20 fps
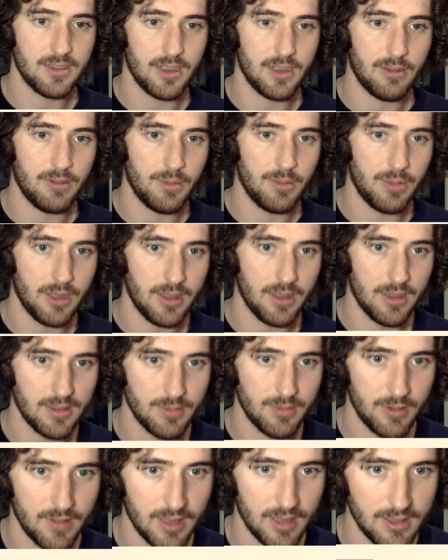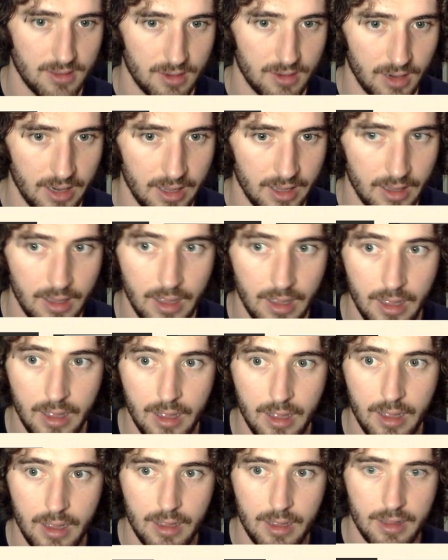Now we play this move. That's great.
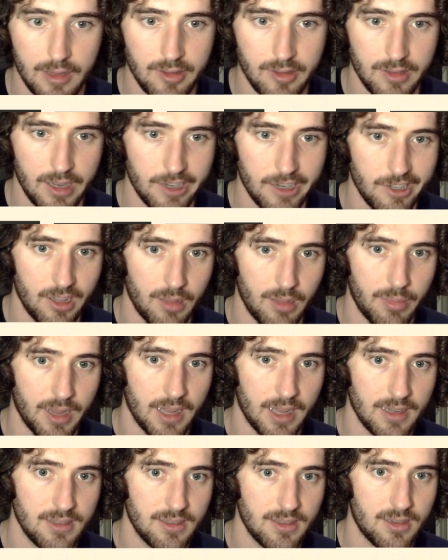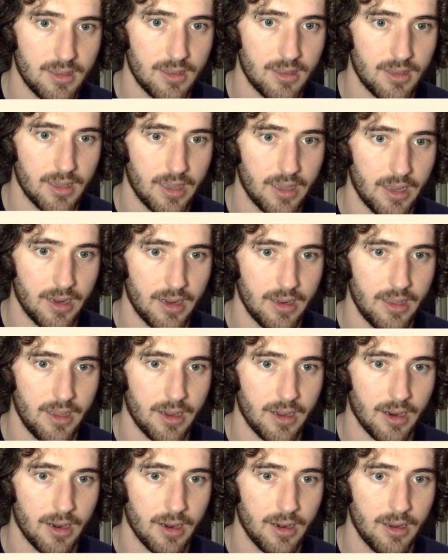This was actually the best to get in
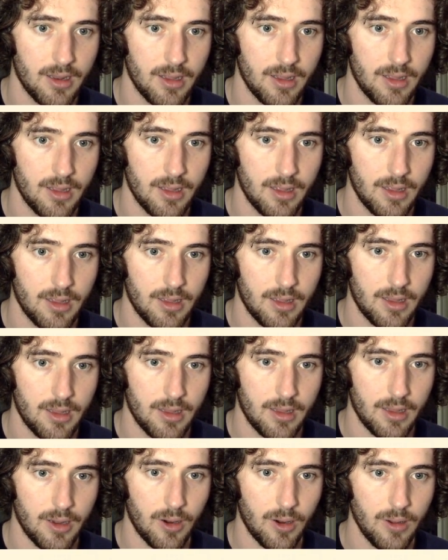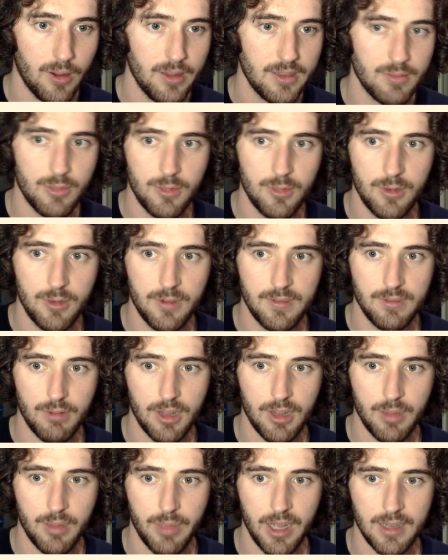here. And all these moves
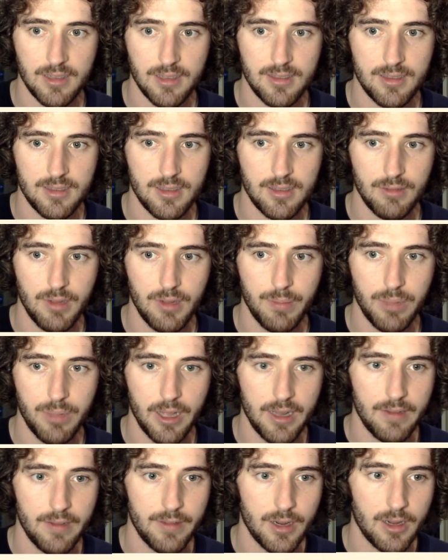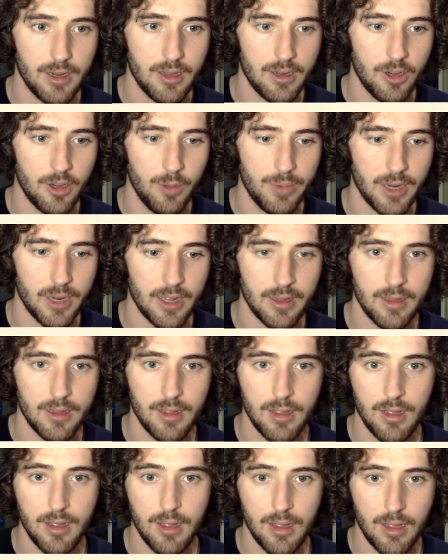were the best. So we played a very good opening.
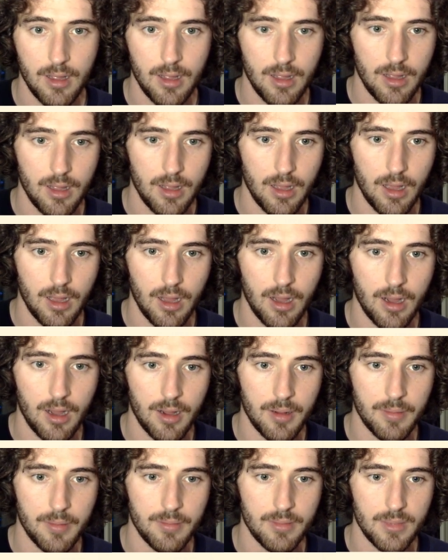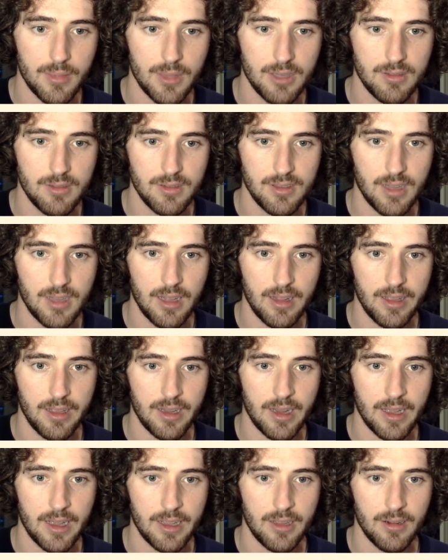This was slightly
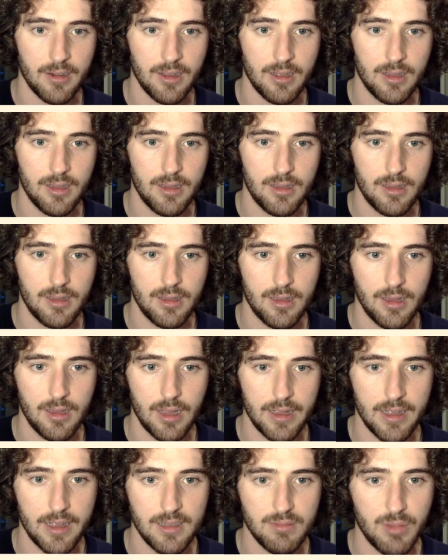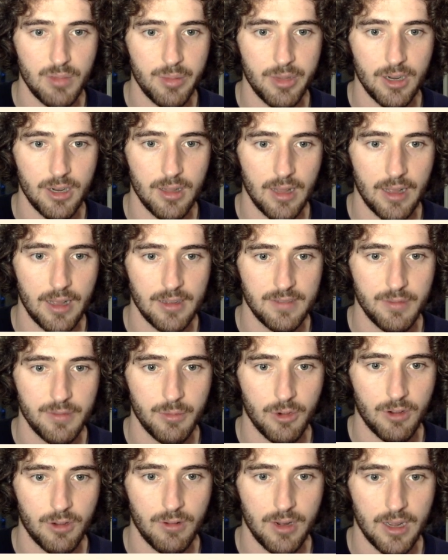inaccurate. I guess maybe it allows for
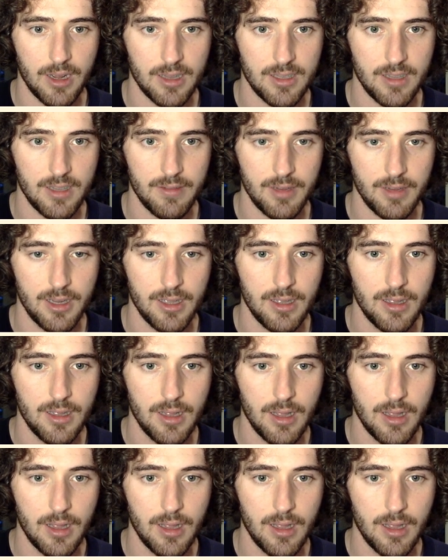more queen activity.